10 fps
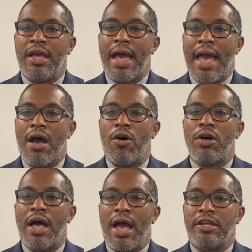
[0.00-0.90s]

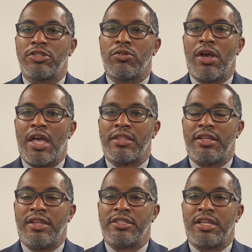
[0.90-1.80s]
How High School
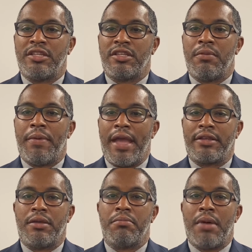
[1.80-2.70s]
Athletics Has
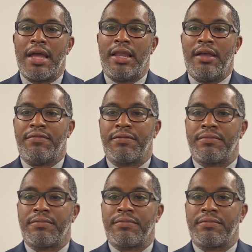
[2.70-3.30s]
Impacted My Life.